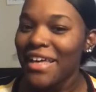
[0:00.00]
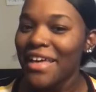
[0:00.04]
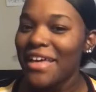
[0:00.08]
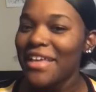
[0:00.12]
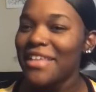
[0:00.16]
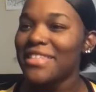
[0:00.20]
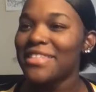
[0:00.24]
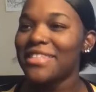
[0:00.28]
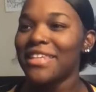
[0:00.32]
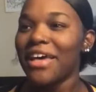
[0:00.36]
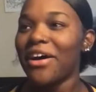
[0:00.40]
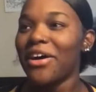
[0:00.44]

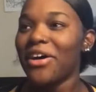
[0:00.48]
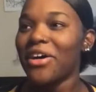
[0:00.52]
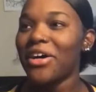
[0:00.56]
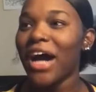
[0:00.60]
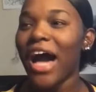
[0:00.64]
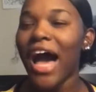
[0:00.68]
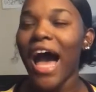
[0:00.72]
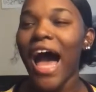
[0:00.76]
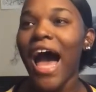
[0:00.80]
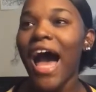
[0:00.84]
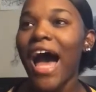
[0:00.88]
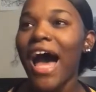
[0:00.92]
So
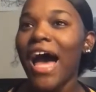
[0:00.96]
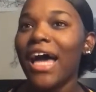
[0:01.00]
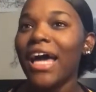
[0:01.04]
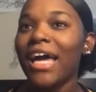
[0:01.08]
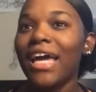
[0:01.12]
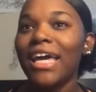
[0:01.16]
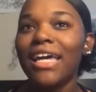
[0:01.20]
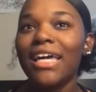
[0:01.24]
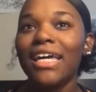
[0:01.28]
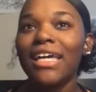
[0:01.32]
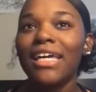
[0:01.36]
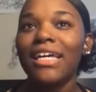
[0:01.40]

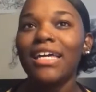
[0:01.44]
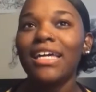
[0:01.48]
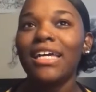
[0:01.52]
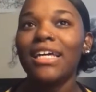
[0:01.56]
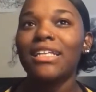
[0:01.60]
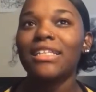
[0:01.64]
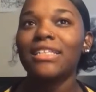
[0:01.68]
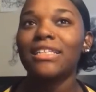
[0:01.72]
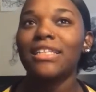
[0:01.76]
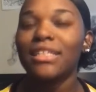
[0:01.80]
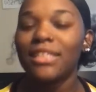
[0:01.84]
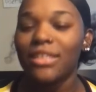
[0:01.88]
I
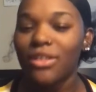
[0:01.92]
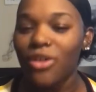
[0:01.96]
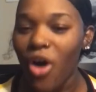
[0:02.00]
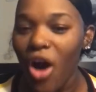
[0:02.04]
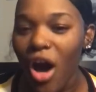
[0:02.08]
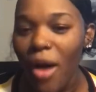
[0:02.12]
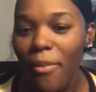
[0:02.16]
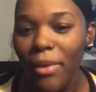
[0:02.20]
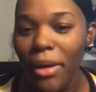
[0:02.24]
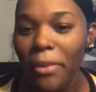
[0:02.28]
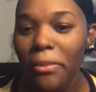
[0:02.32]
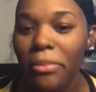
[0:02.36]

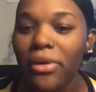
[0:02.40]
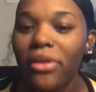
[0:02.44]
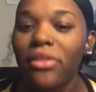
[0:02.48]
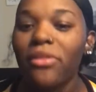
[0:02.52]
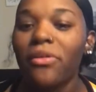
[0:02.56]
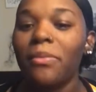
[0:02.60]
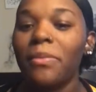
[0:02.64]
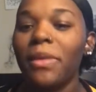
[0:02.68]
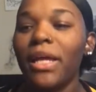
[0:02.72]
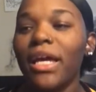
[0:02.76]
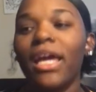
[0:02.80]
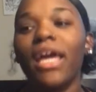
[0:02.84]
called my brother.
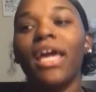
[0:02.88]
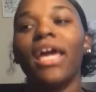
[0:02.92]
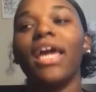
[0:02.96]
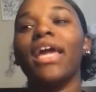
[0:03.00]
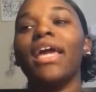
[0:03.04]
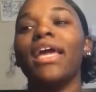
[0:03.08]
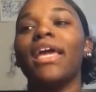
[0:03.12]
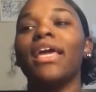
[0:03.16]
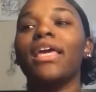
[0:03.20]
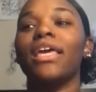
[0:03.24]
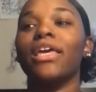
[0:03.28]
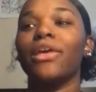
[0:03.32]
I'm like,
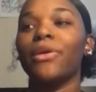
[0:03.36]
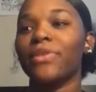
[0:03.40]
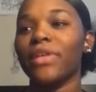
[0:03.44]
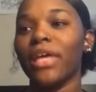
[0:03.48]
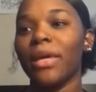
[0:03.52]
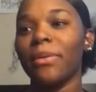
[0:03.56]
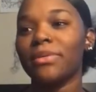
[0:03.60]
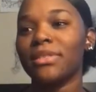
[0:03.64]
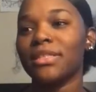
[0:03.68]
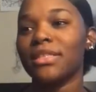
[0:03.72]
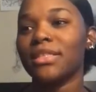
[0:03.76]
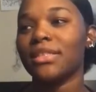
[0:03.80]
hey, can you take
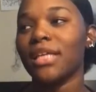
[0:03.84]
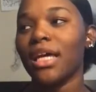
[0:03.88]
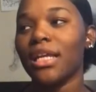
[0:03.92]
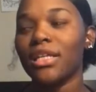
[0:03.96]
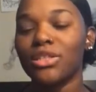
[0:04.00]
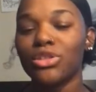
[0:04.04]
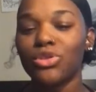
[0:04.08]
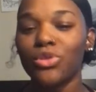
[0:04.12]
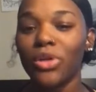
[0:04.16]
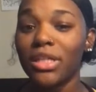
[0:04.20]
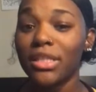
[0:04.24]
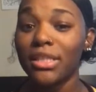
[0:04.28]
me to the dollar
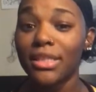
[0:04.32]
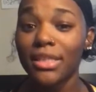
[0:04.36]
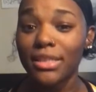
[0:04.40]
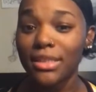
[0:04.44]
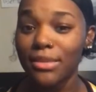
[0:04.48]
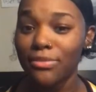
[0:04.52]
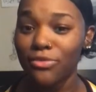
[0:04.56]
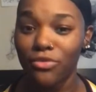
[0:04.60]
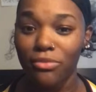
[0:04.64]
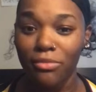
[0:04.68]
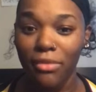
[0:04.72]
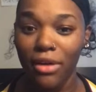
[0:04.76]
store to get
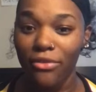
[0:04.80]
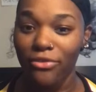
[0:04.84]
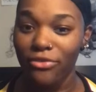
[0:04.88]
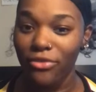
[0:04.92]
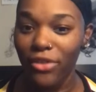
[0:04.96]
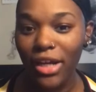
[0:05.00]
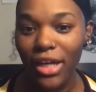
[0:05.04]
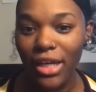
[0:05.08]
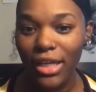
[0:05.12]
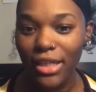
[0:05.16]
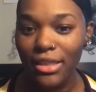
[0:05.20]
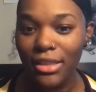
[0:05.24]
something for my
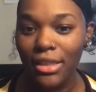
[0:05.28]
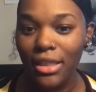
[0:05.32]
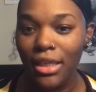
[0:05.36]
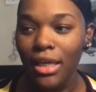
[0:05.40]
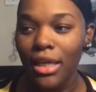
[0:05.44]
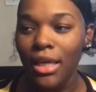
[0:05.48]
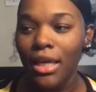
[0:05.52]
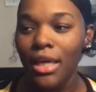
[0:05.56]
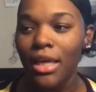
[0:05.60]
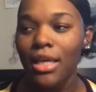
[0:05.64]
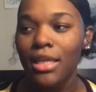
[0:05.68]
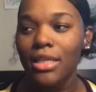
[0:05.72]
friend?
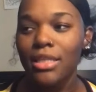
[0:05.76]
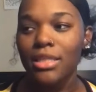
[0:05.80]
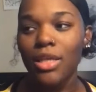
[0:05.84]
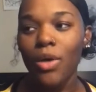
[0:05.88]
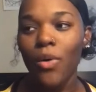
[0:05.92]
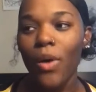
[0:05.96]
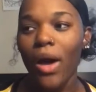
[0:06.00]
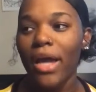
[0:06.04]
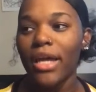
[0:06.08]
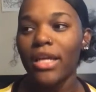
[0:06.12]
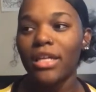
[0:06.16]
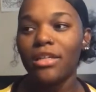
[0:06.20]
So
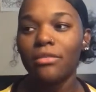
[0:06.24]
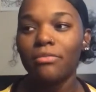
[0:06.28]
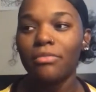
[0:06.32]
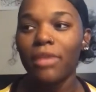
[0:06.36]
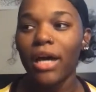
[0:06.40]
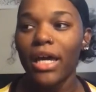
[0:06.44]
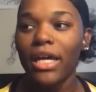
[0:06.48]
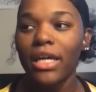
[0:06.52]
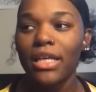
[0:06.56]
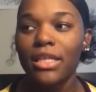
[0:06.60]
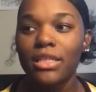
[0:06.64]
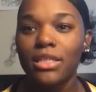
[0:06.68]
I ended up
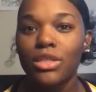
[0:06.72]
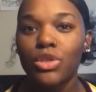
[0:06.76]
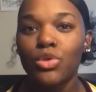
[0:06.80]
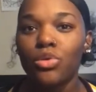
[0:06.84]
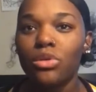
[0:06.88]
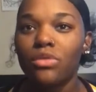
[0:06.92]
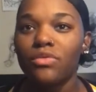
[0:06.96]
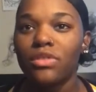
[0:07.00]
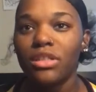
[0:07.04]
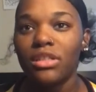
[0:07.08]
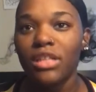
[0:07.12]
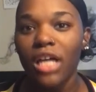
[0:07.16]
buying 2
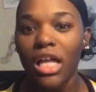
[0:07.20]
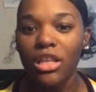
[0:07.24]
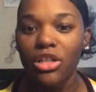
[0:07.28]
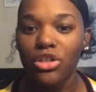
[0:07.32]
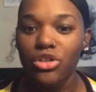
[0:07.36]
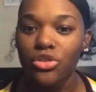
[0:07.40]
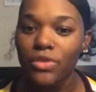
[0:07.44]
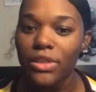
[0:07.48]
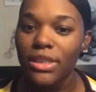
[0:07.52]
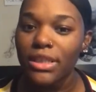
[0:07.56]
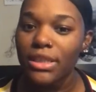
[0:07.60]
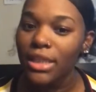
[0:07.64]
of the Dollar
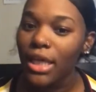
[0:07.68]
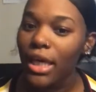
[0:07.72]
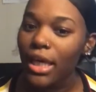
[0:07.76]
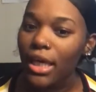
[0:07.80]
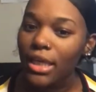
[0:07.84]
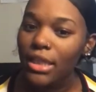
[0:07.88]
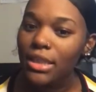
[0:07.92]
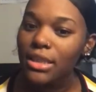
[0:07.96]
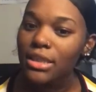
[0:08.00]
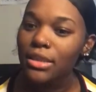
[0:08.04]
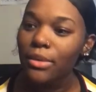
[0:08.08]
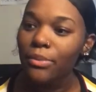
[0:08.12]
Tree
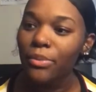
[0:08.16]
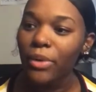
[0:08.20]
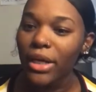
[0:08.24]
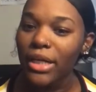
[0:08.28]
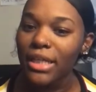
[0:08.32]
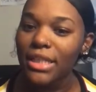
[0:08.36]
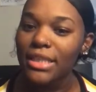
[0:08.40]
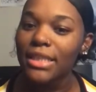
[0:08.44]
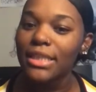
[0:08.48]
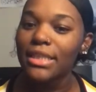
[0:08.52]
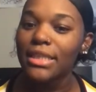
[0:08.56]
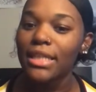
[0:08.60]
tests, the
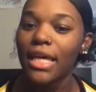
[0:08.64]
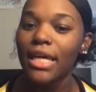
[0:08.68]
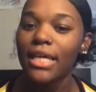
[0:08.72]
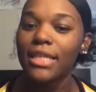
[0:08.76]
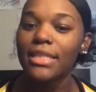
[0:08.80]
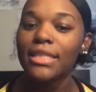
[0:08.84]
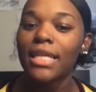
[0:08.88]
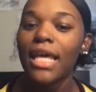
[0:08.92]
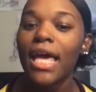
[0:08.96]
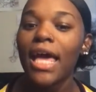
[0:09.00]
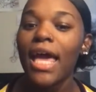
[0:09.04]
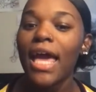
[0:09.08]
pregnancy tests,
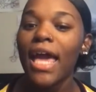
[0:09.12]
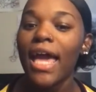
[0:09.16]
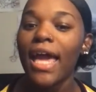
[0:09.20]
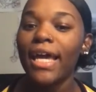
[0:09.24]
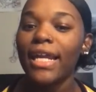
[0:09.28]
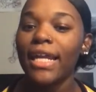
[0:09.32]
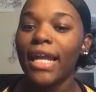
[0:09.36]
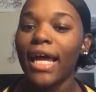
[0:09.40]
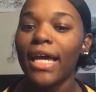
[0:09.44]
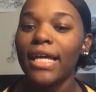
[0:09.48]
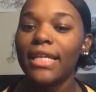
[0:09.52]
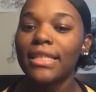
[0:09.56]

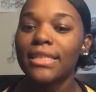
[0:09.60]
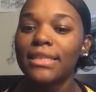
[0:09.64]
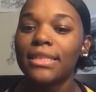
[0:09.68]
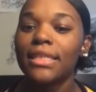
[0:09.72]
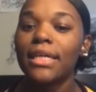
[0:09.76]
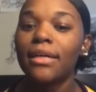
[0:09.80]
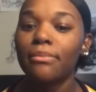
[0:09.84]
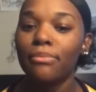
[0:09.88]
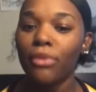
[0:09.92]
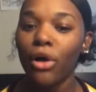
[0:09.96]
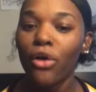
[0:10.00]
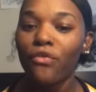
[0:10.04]
and I
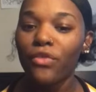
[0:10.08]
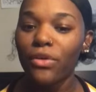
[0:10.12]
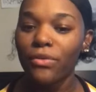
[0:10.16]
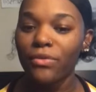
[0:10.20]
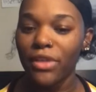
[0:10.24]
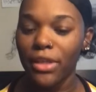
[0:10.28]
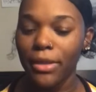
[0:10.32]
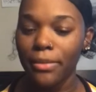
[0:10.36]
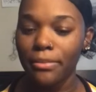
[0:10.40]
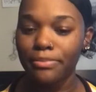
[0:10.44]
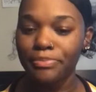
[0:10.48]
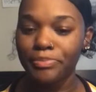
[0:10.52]
took both of
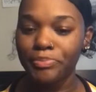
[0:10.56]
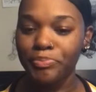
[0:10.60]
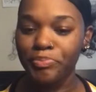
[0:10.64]
them.